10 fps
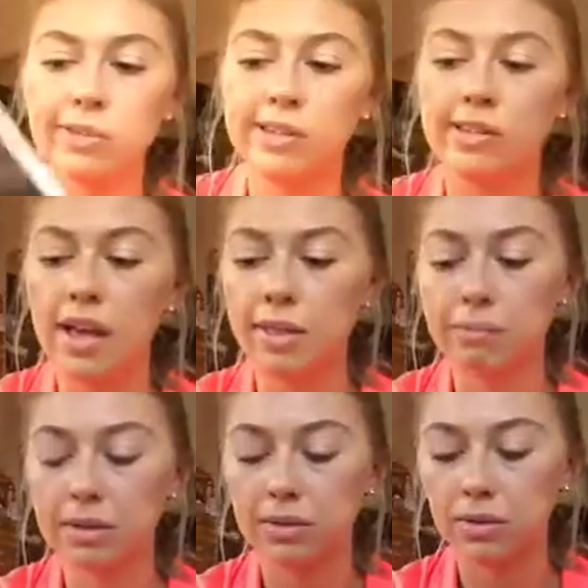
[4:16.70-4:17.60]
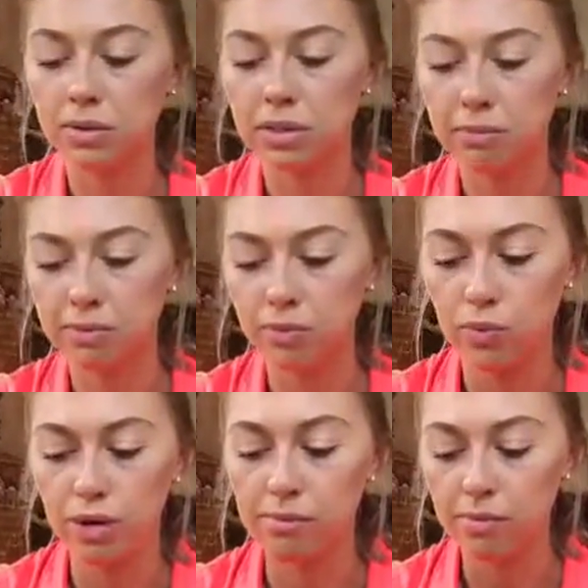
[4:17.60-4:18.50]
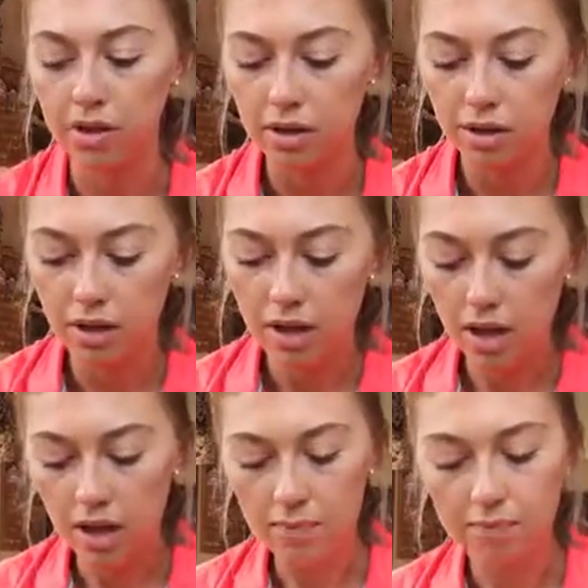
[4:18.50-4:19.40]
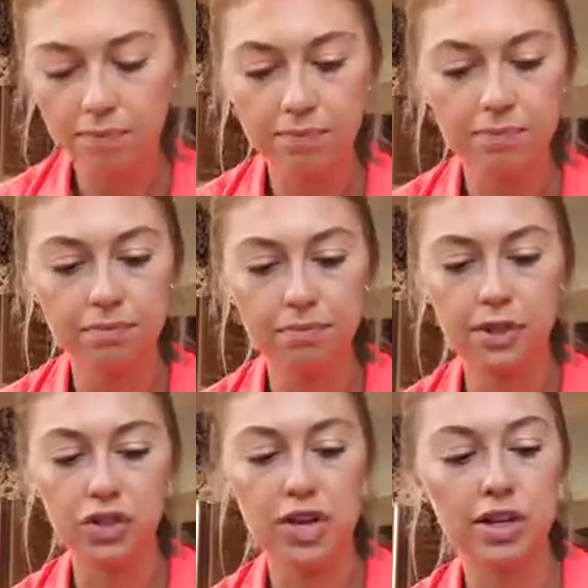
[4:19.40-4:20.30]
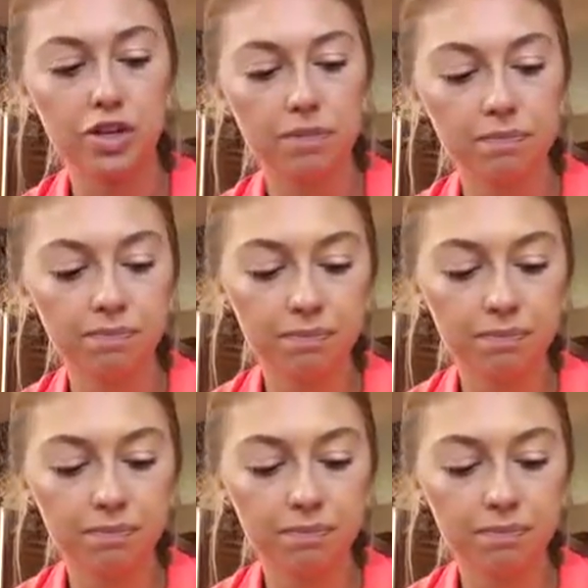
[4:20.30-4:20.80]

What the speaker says: uses other muscles to perform the stretch.